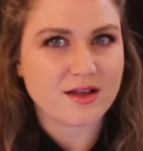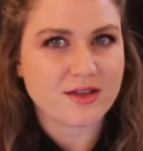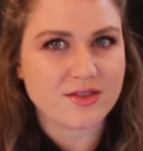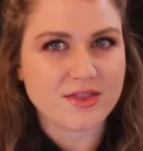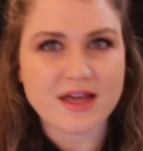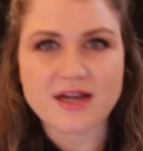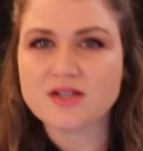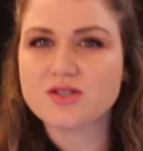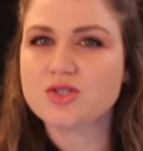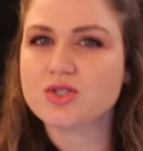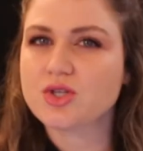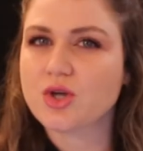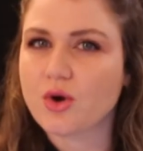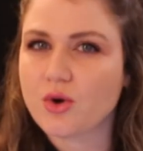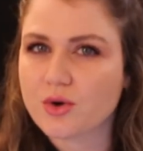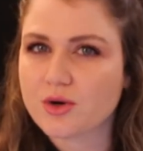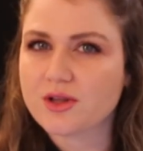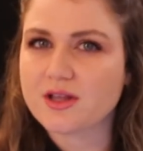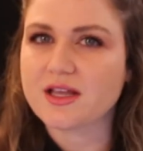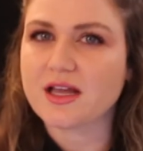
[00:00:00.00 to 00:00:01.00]
That is
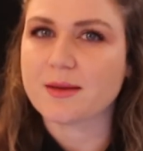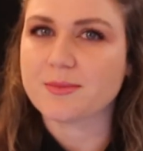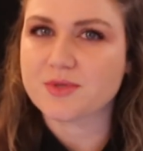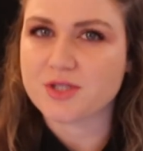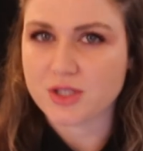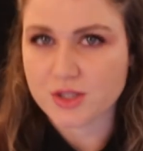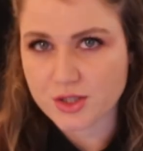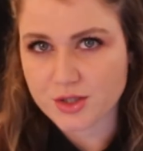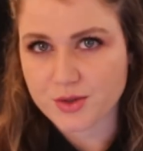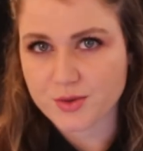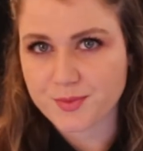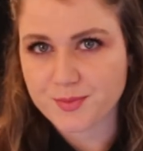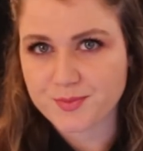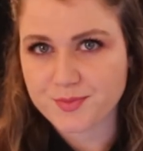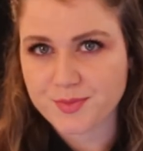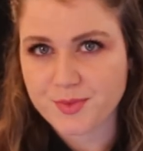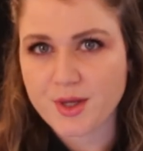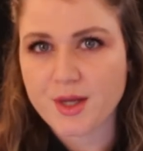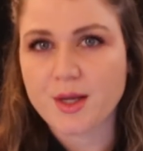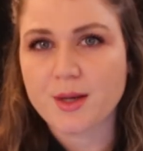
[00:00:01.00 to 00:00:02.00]
totally up to you.
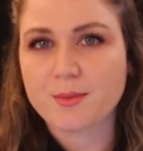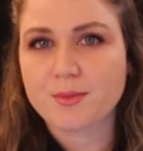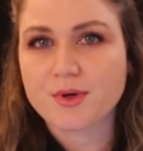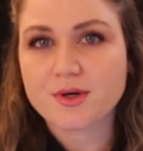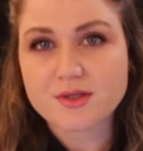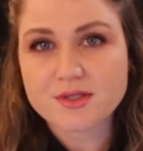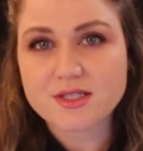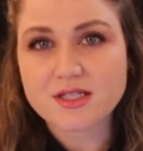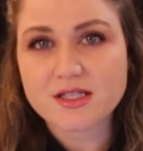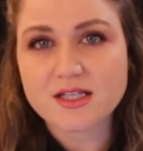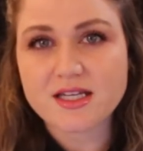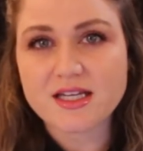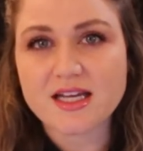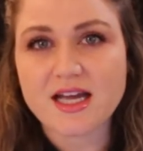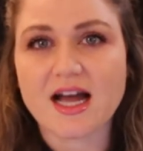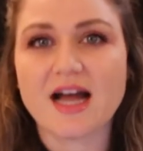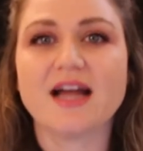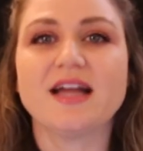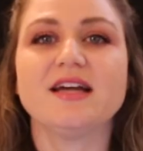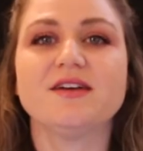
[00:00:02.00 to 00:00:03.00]
Personally,
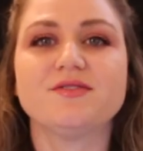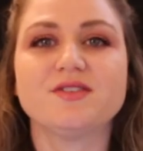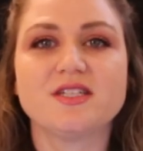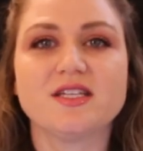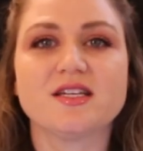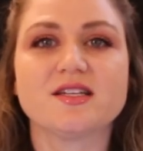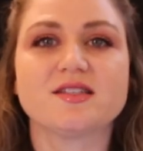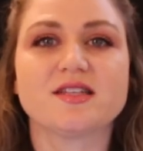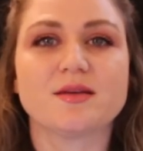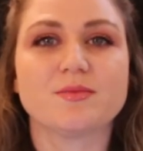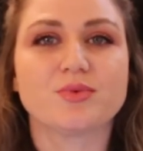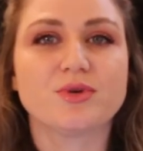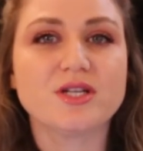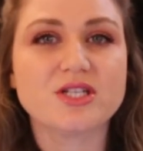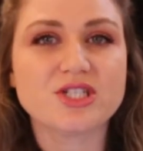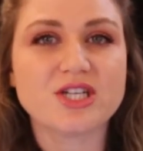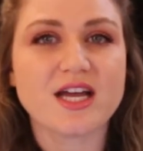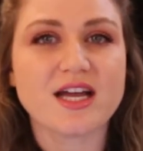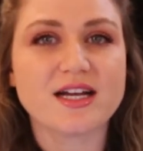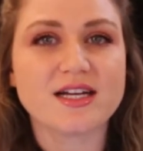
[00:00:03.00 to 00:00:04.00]
I have TSA
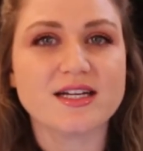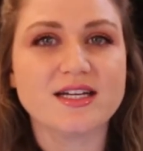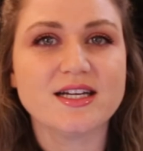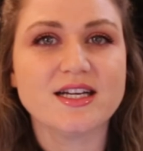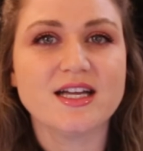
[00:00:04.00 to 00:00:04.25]
PreCheck.